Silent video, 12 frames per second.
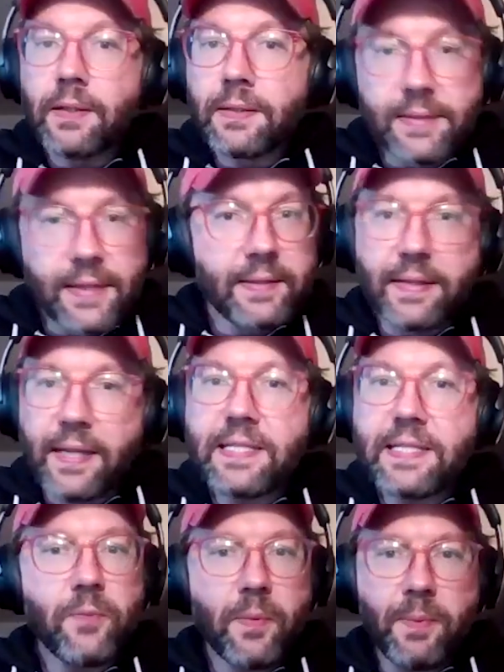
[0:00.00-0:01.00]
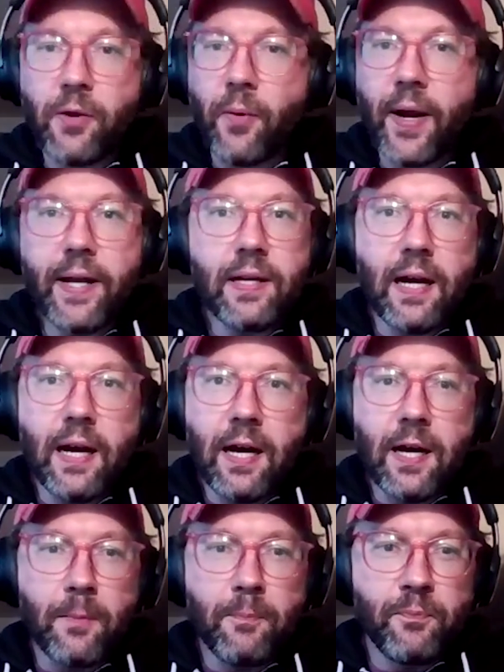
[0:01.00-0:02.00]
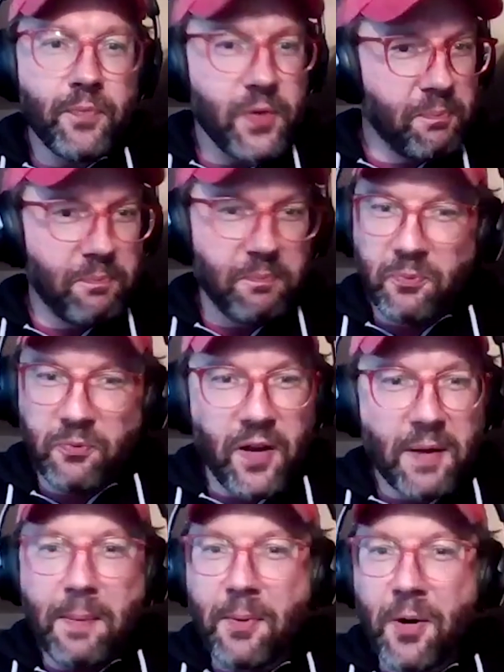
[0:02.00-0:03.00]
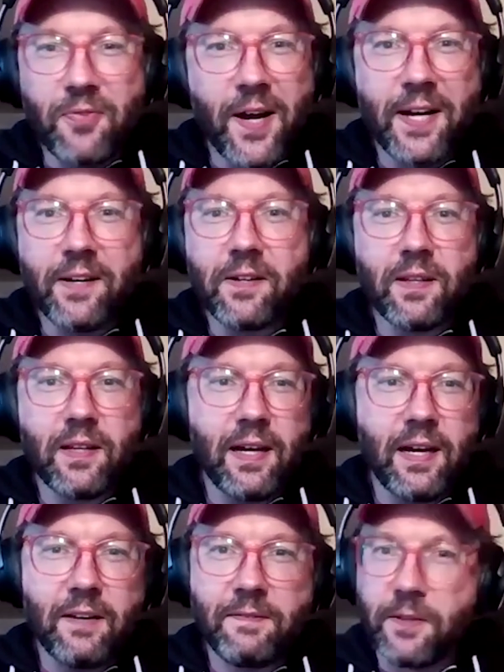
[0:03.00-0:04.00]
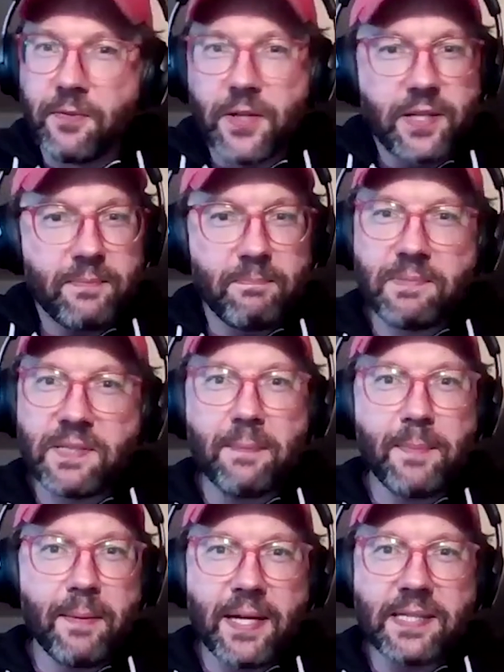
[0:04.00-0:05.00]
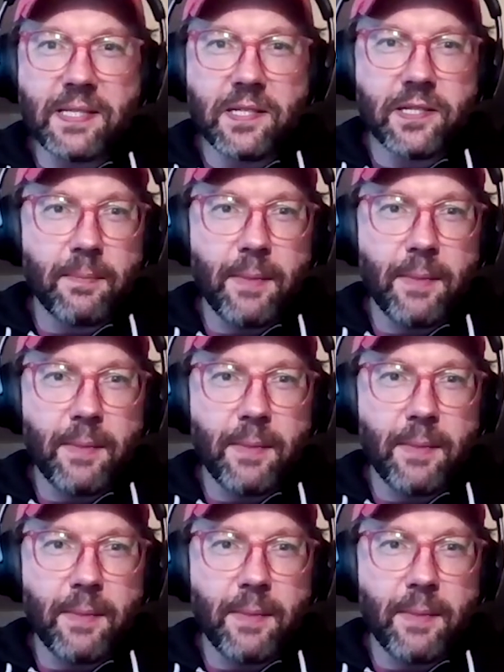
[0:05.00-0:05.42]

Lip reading: LinkedIn would be great. You find my profile, feel free to send me a message.